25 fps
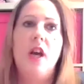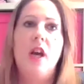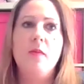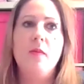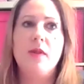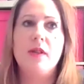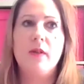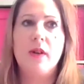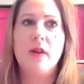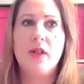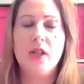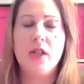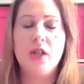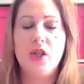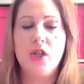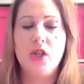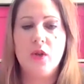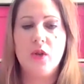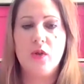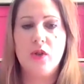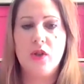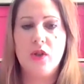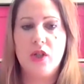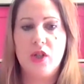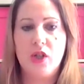So I did
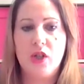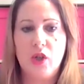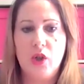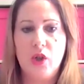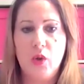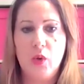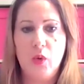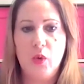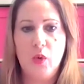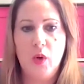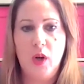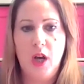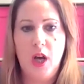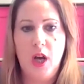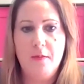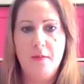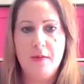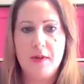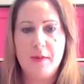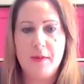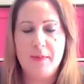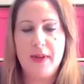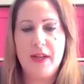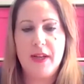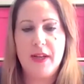used to
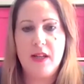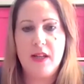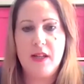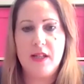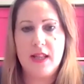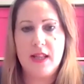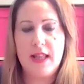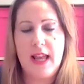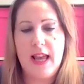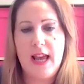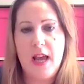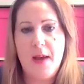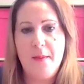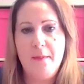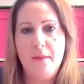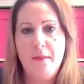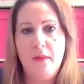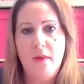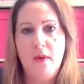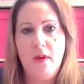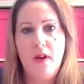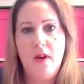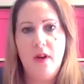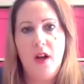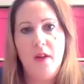speak to
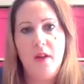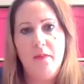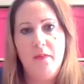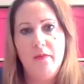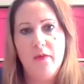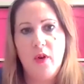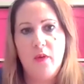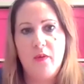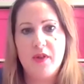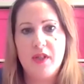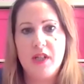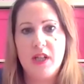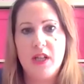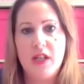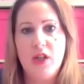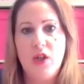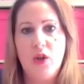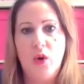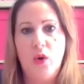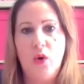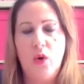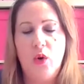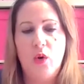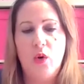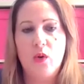them, and obviously
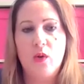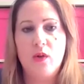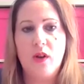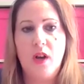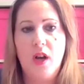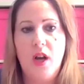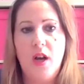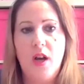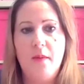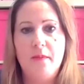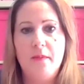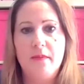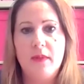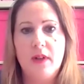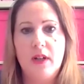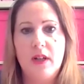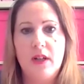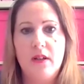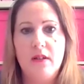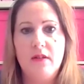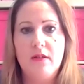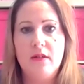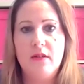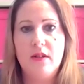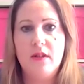your
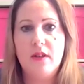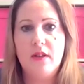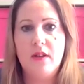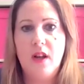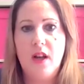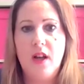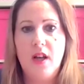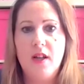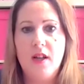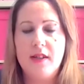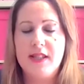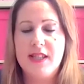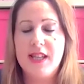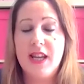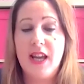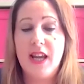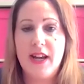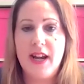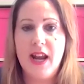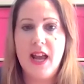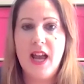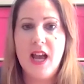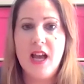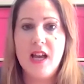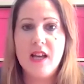
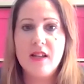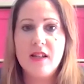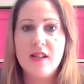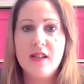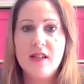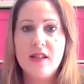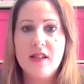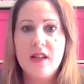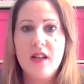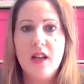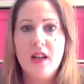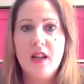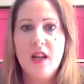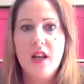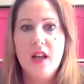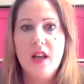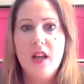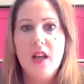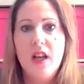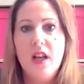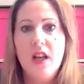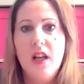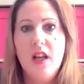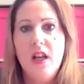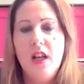CNS.
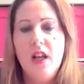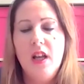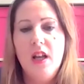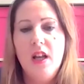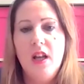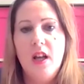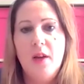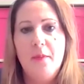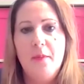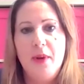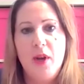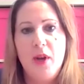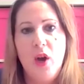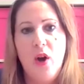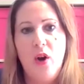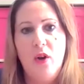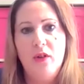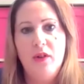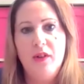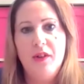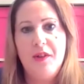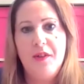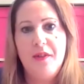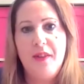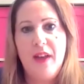
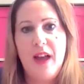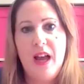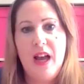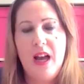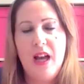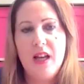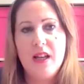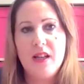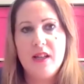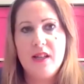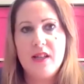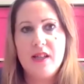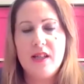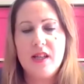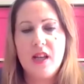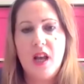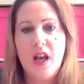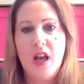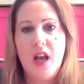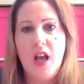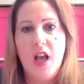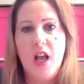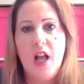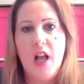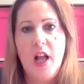Beyond that,
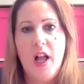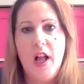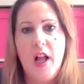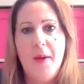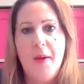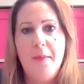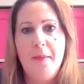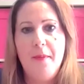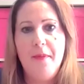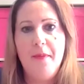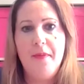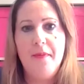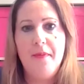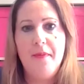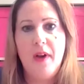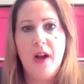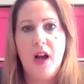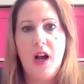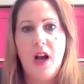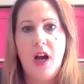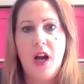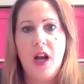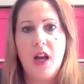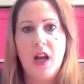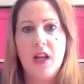
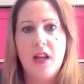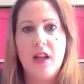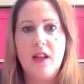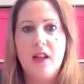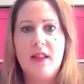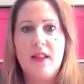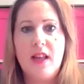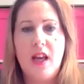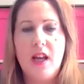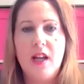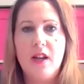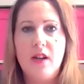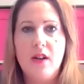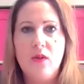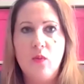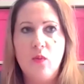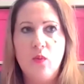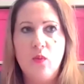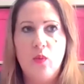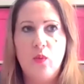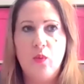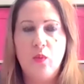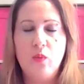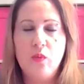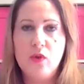I then
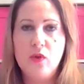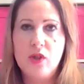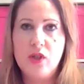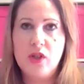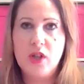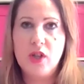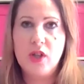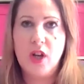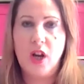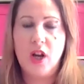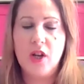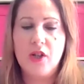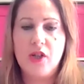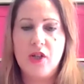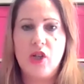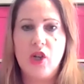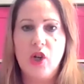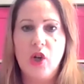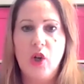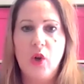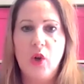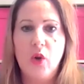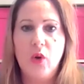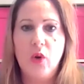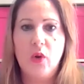started to
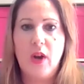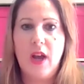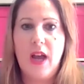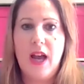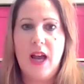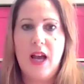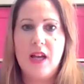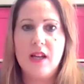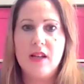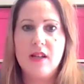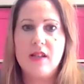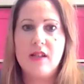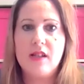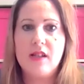look at